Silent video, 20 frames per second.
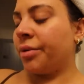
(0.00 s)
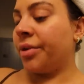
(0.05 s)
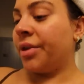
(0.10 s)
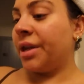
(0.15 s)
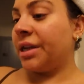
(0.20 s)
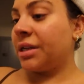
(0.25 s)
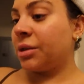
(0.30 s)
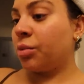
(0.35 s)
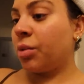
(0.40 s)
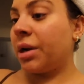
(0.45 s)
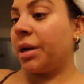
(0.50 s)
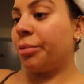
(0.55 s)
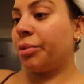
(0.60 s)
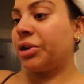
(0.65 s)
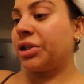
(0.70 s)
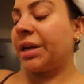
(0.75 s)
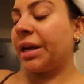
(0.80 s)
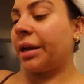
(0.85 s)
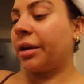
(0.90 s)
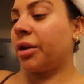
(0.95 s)
this one in
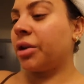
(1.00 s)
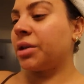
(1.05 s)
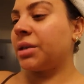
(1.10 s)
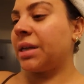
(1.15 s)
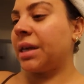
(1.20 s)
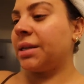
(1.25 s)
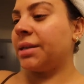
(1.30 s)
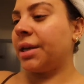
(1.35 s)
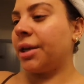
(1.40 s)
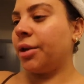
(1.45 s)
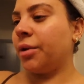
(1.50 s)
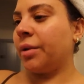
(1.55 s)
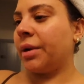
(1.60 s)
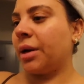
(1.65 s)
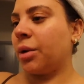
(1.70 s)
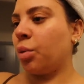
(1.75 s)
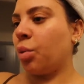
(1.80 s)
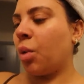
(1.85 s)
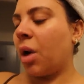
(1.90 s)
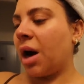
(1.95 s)
particular says that you
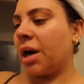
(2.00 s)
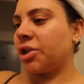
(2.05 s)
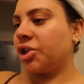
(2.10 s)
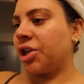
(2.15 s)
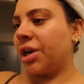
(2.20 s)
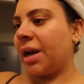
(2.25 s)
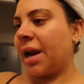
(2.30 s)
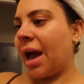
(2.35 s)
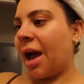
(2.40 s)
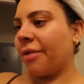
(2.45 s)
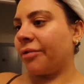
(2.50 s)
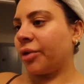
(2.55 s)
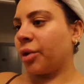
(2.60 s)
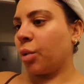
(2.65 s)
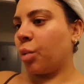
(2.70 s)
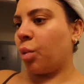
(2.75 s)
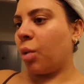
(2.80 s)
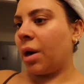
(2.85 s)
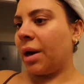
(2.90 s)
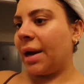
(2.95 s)
can wash it after
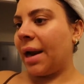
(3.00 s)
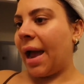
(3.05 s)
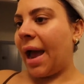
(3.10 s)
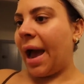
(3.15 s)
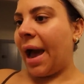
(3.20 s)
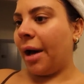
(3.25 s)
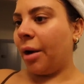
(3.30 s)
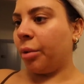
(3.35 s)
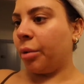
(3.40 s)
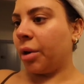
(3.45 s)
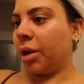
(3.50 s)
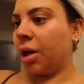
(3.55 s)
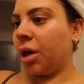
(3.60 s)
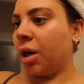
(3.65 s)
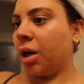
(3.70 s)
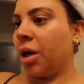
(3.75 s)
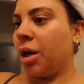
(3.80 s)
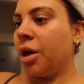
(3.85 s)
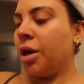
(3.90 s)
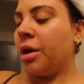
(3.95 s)
1
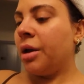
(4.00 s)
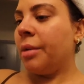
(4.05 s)
hour,